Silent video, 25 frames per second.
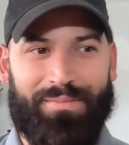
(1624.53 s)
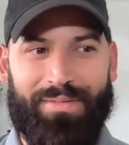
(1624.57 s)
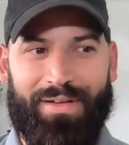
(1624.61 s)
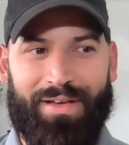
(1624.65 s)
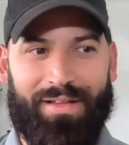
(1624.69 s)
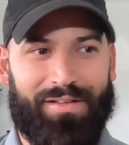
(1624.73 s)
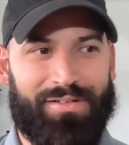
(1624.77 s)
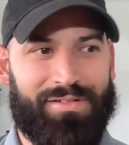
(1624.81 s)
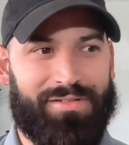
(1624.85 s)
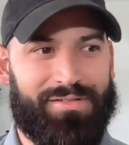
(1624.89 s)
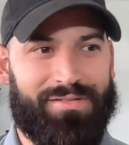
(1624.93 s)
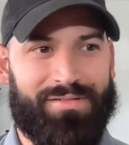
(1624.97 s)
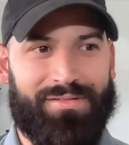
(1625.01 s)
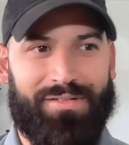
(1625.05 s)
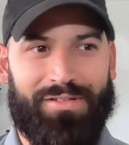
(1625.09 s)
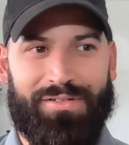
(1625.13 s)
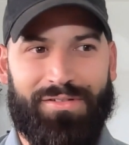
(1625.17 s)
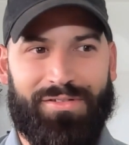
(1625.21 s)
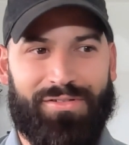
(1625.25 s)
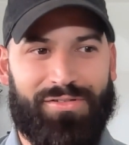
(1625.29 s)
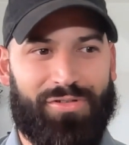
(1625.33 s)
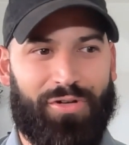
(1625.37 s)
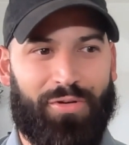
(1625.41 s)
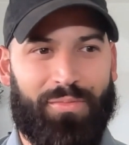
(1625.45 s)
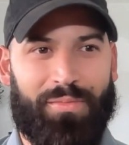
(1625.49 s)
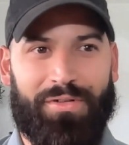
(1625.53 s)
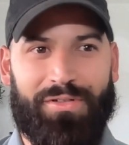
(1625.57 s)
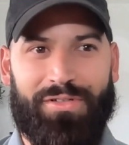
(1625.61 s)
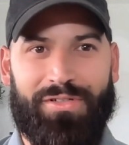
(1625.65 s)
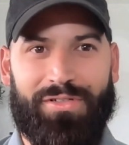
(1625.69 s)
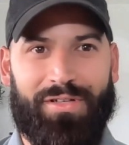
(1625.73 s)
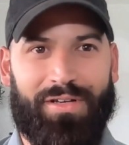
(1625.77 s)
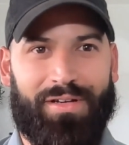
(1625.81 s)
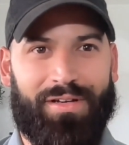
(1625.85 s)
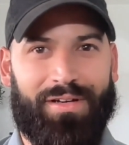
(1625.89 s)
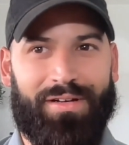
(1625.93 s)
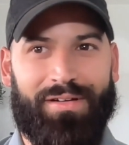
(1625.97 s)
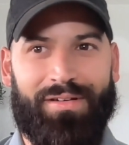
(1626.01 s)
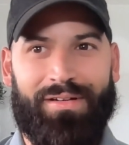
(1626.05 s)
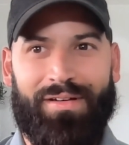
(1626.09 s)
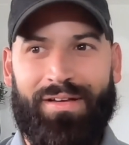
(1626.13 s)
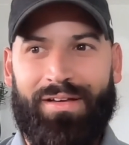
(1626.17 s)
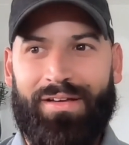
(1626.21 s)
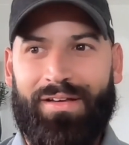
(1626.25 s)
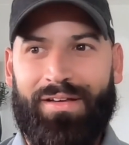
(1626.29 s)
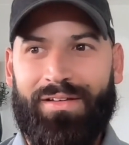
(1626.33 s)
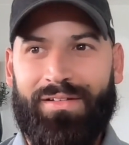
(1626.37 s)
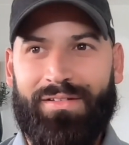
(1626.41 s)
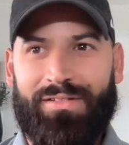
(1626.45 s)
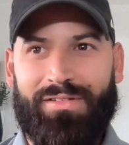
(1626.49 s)
that. Yeah, there's so much.
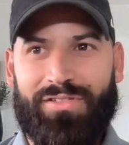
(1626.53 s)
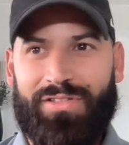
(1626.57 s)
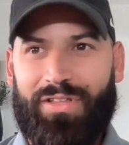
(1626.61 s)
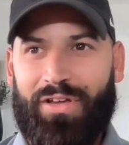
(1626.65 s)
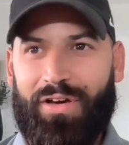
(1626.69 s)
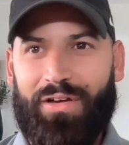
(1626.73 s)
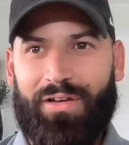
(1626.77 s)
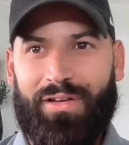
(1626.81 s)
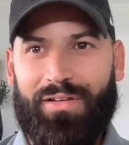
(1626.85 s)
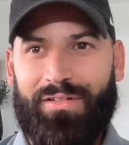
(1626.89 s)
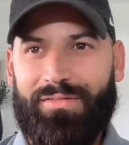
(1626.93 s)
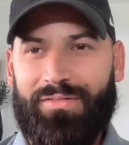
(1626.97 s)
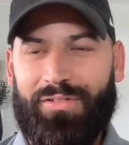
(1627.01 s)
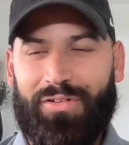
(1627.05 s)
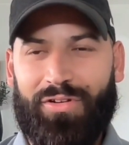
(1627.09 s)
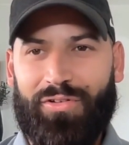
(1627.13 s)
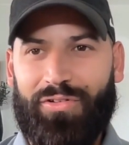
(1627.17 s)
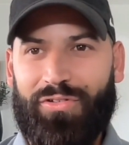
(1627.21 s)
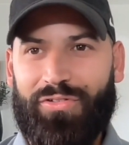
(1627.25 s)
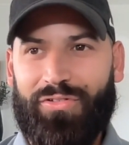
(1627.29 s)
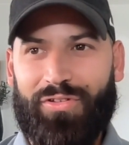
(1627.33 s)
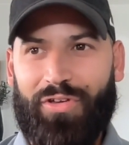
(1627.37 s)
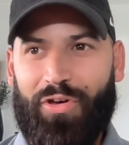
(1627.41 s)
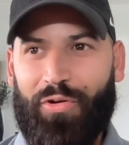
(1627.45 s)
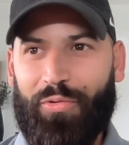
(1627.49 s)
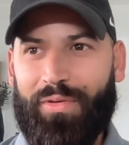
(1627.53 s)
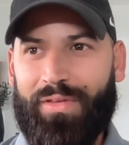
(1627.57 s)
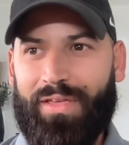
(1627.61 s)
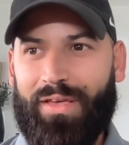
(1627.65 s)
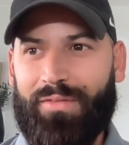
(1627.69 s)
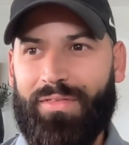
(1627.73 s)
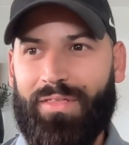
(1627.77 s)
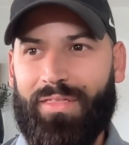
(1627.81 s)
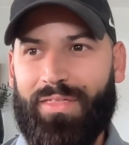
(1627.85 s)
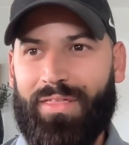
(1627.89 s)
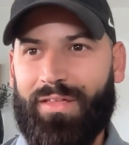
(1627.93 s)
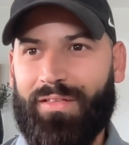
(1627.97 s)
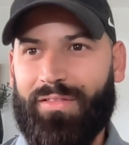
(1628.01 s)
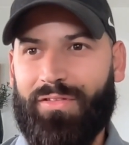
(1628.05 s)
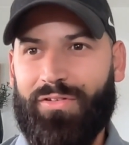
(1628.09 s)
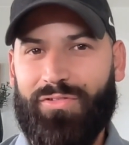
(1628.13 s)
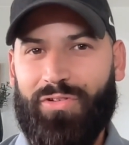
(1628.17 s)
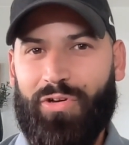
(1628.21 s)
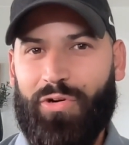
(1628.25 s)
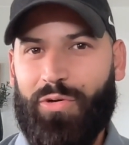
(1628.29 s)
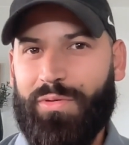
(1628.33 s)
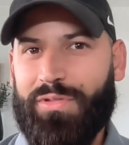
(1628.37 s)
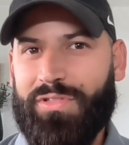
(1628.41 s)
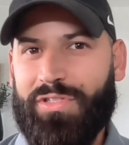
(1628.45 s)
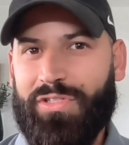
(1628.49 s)
Just you just always have to think. There's
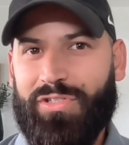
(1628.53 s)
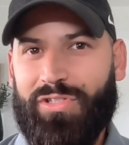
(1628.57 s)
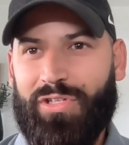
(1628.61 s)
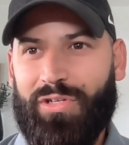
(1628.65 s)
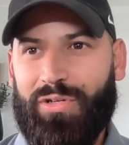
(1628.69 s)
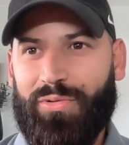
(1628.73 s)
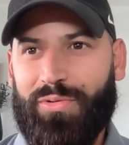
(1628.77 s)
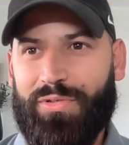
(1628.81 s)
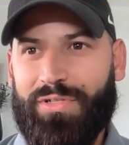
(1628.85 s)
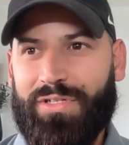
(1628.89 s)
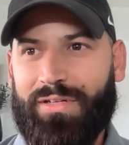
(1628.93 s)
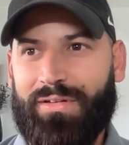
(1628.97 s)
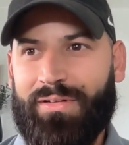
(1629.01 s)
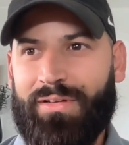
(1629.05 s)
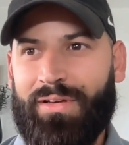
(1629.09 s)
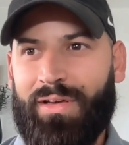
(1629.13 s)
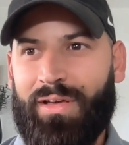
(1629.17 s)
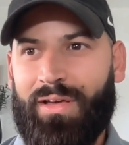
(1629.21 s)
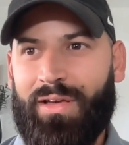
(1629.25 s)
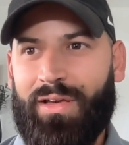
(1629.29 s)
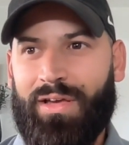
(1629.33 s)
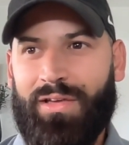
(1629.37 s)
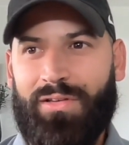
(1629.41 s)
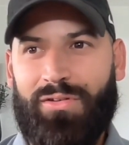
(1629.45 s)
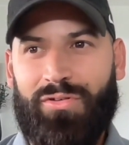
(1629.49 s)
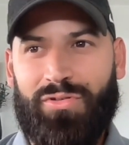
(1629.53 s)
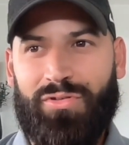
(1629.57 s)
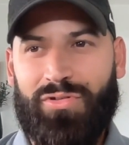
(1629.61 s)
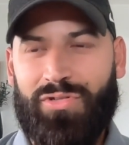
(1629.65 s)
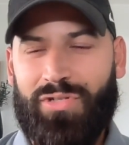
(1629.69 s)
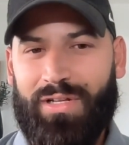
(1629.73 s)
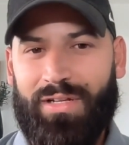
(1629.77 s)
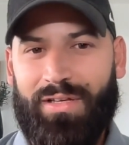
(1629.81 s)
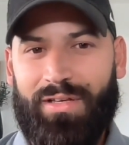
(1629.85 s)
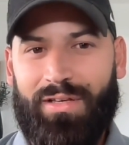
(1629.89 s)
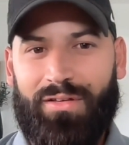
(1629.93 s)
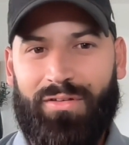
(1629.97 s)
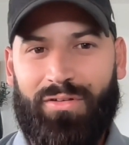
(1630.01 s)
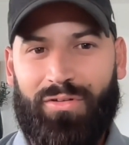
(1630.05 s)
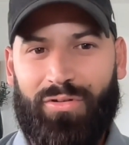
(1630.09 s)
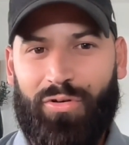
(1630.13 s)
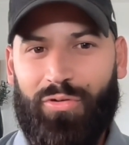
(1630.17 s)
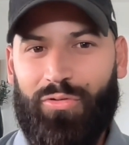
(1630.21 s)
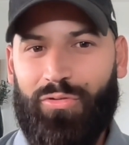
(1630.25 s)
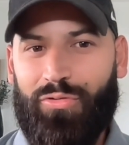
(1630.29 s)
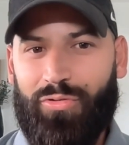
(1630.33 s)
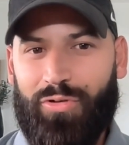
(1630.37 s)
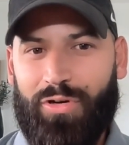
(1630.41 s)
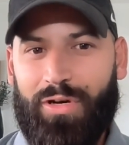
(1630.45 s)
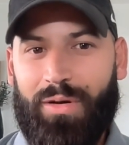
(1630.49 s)
always a solution. And usually,
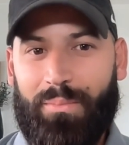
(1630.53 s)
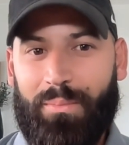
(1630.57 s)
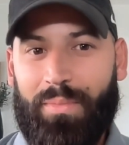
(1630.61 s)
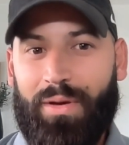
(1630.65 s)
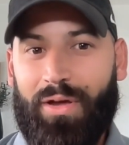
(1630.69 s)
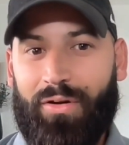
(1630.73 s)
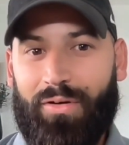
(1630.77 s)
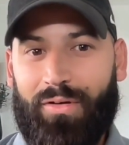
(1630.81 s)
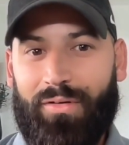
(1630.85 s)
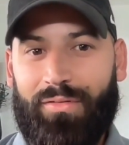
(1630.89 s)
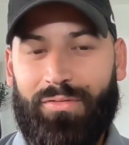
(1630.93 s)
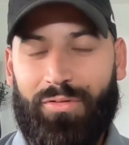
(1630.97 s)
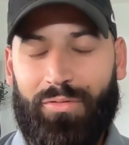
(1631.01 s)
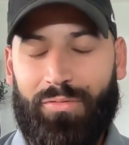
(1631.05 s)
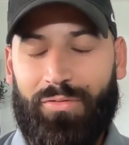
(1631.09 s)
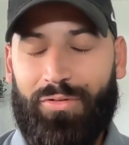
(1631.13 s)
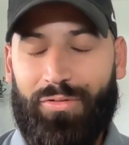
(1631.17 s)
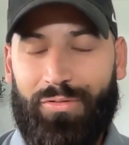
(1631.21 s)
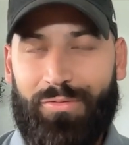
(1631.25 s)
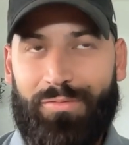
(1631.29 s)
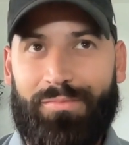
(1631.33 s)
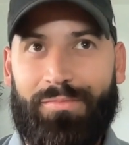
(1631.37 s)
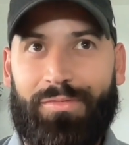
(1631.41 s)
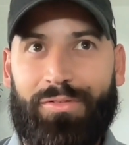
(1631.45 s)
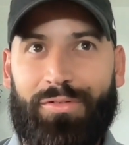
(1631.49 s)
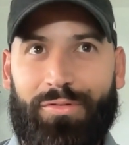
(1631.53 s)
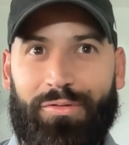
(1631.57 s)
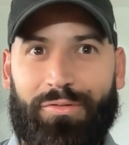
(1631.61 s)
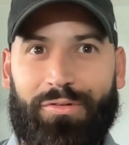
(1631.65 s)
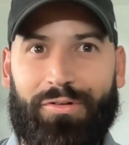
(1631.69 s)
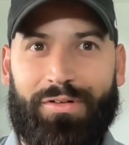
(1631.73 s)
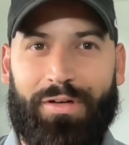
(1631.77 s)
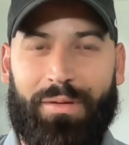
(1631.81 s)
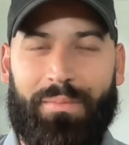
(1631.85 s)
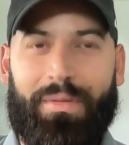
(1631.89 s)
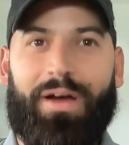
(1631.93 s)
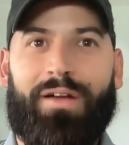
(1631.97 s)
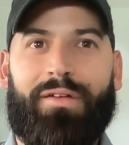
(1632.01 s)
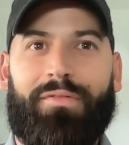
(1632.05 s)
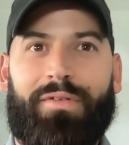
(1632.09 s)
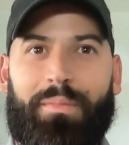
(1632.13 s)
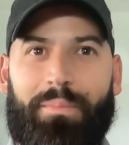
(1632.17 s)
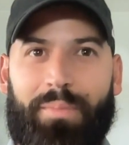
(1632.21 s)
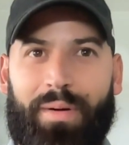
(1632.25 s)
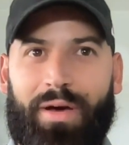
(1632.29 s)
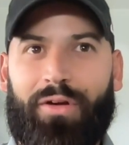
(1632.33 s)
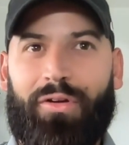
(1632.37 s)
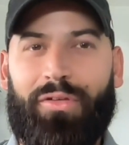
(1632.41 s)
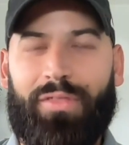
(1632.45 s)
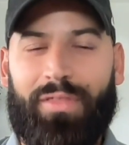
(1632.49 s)
you come better. You come out of it
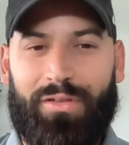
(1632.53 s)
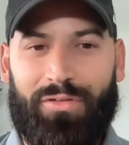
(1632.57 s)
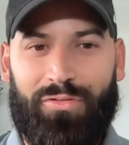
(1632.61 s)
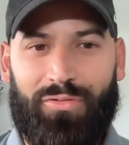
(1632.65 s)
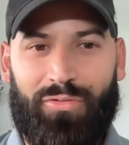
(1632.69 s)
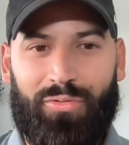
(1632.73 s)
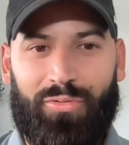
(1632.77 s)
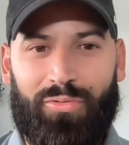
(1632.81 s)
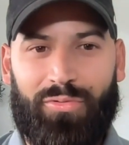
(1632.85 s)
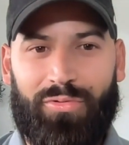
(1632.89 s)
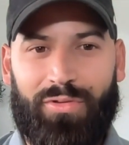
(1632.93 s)
better than you